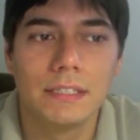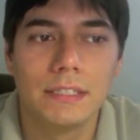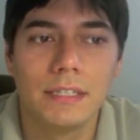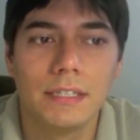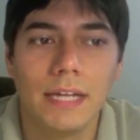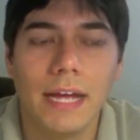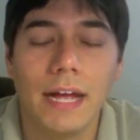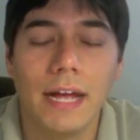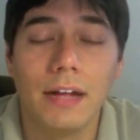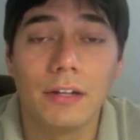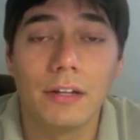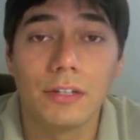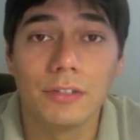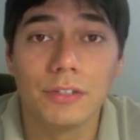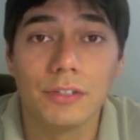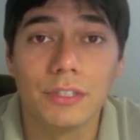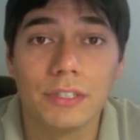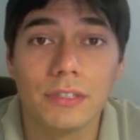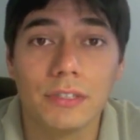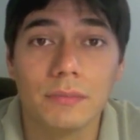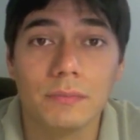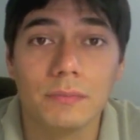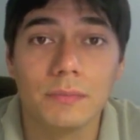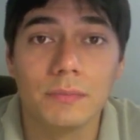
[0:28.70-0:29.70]

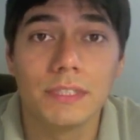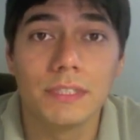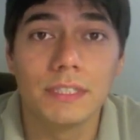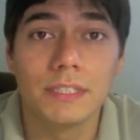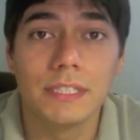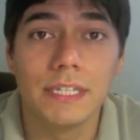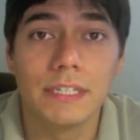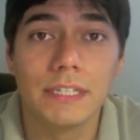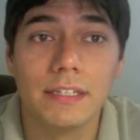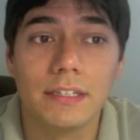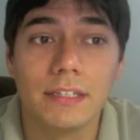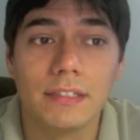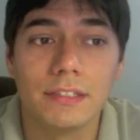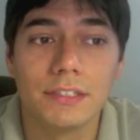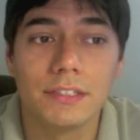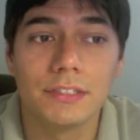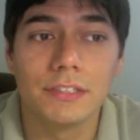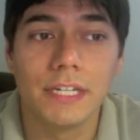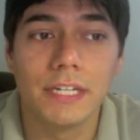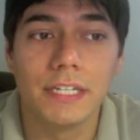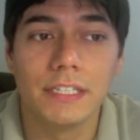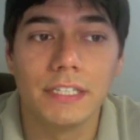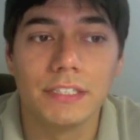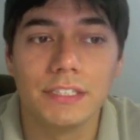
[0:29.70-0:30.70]
algorithms, and other
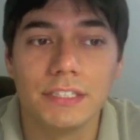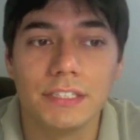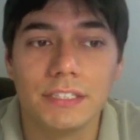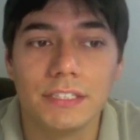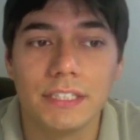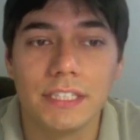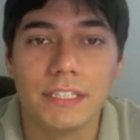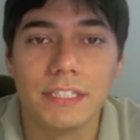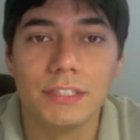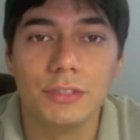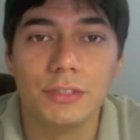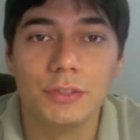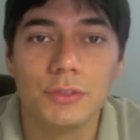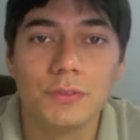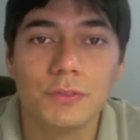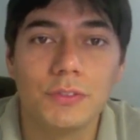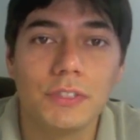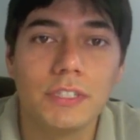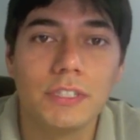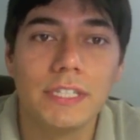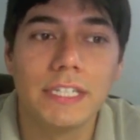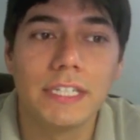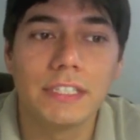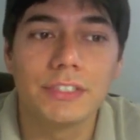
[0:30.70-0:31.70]
strategies, and
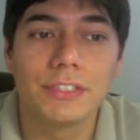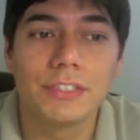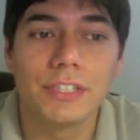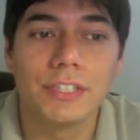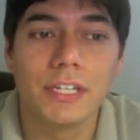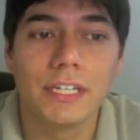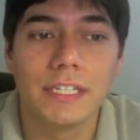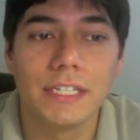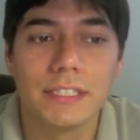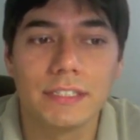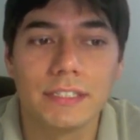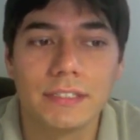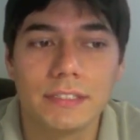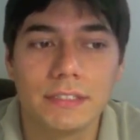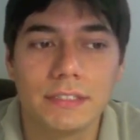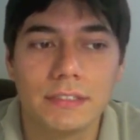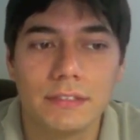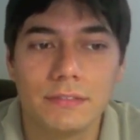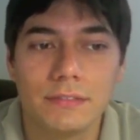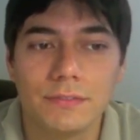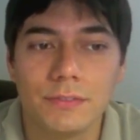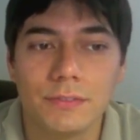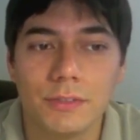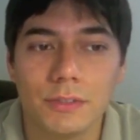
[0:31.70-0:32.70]
useful electronics
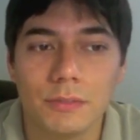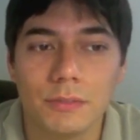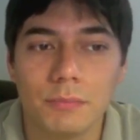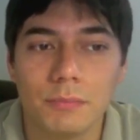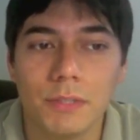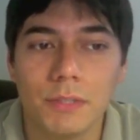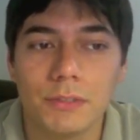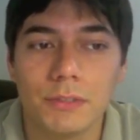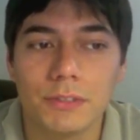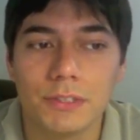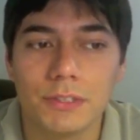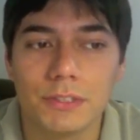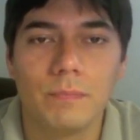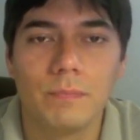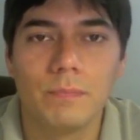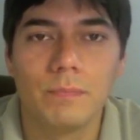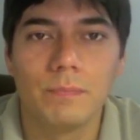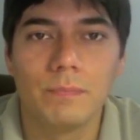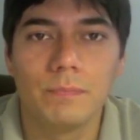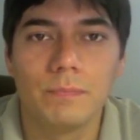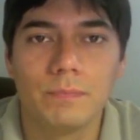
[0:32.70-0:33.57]
for motors and drives.